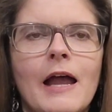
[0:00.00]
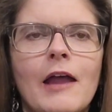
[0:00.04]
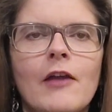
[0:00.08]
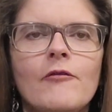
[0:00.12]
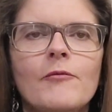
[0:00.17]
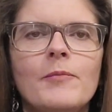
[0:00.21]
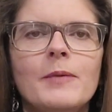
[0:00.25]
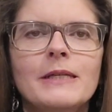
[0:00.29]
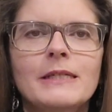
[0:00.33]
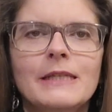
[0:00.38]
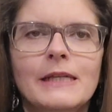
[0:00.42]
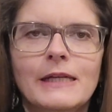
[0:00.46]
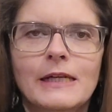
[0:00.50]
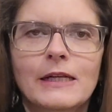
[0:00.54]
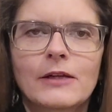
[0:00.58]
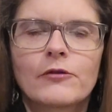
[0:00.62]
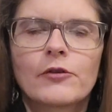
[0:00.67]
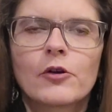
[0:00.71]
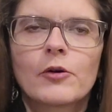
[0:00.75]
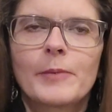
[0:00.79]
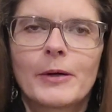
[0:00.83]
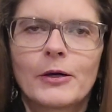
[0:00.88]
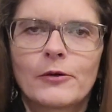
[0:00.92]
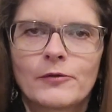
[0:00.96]
I have been knitting
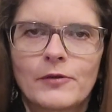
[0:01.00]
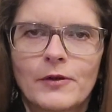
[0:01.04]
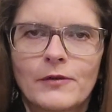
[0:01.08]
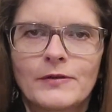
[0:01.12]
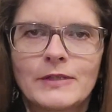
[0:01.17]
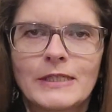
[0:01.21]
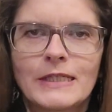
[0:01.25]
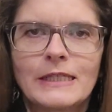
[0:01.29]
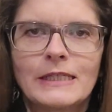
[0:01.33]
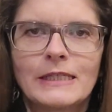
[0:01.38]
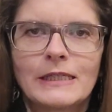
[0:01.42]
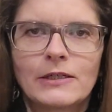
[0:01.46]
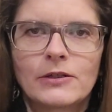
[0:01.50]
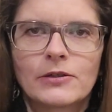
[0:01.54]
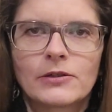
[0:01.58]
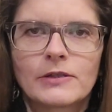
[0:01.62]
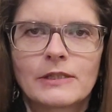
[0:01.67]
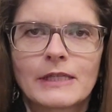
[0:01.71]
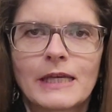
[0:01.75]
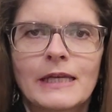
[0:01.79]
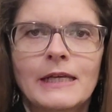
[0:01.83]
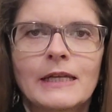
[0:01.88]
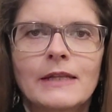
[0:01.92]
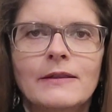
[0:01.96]
for about 15 years,
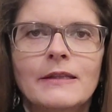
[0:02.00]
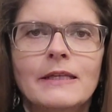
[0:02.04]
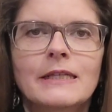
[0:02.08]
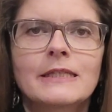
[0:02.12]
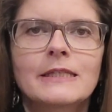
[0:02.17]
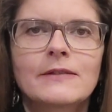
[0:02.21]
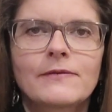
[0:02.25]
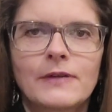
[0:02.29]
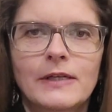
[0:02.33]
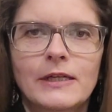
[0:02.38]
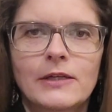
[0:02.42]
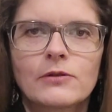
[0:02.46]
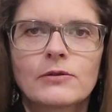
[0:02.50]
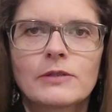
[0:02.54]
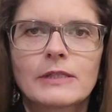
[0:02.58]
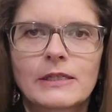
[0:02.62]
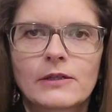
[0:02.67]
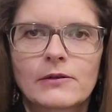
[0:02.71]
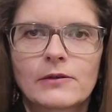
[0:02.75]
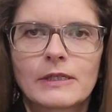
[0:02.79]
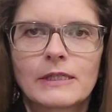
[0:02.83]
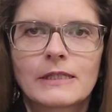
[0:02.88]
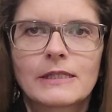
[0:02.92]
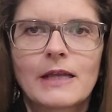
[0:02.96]
and in this video
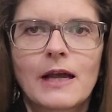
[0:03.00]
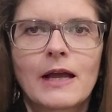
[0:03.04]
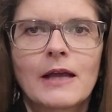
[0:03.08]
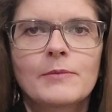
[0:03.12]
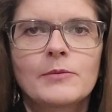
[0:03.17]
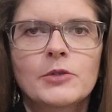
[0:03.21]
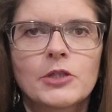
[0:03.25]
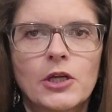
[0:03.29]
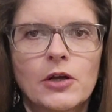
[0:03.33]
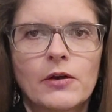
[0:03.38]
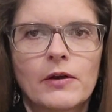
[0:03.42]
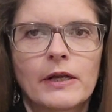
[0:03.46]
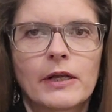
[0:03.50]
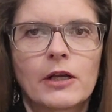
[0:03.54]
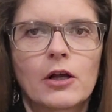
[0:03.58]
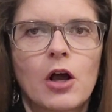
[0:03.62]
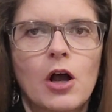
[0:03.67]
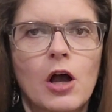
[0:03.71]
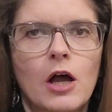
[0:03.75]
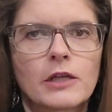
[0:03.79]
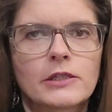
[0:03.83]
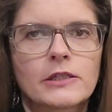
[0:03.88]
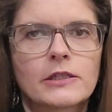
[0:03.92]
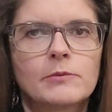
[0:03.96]
series I'm sharing
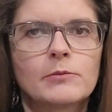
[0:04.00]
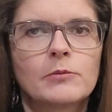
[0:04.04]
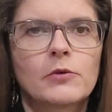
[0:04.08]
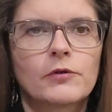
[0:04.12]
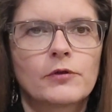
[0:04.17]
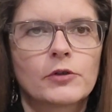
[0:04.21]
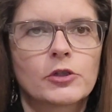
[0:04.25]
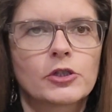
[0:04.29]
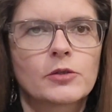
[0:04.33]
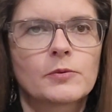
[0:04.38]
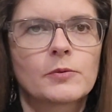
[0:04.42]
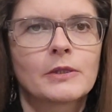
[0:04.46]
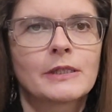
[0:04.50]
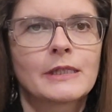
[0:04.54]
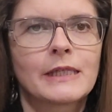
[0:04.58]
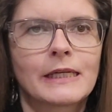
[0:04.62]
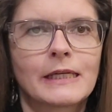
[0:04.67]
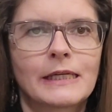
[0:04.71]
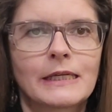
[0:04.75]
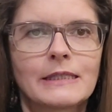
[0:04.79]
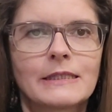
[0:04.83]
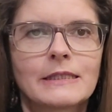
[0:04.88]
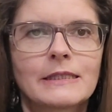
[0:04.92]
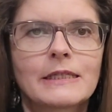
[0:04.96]
awesome reversible
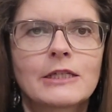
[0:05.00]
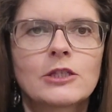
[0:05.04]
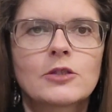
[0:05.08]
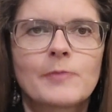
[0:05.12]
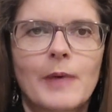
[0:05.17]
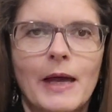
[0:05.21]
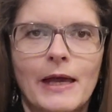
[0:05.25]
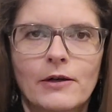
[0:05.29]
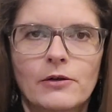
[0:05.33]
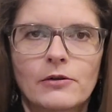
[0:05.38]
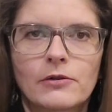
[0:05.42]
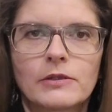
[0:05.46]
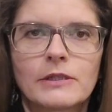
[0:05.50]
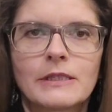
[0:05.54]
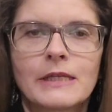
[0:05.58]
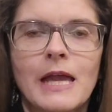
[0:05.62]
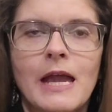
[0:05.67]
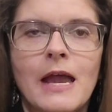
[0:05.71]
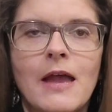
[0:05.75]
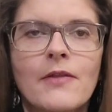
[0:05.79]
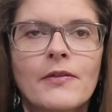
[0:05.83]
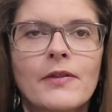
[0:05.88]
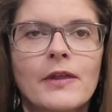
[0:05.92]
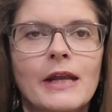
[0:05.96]
knitting stitch patterns
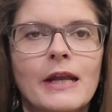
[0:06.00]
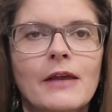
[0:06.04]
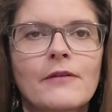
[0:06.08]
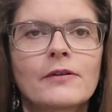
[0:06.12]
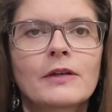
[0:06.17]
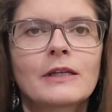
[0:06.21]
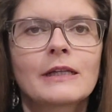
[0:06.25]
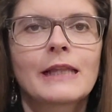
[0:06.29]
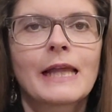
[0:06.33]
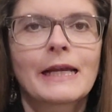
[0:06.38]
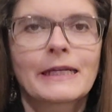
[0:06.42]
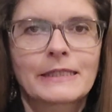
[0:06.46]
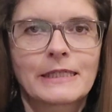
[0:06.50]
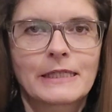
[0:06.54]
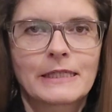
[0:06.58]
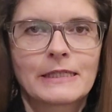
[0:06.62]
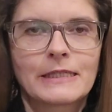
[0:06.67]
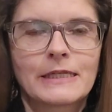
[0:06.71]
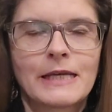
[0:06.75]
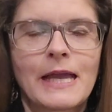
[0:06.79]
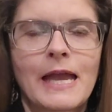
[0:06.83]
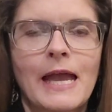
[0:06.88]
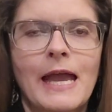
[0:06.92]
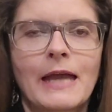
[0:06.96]
that I've collected
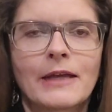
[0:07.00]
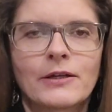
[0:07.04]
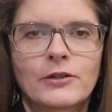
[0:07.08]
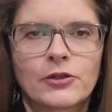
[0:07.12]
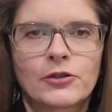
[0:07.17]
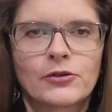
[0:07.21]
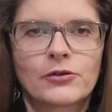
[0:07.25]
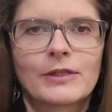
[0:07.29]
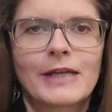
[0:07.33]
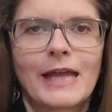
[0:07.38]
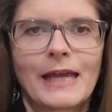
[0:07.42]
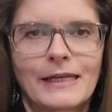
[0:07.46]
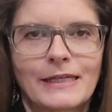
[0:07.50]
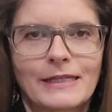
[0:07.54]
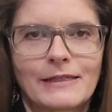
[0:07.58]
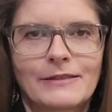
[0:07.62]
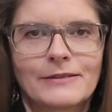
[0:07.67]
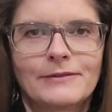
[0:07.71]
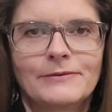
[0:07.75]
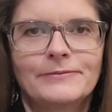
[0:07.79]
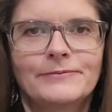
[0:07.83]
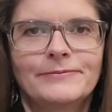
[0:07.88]
and created.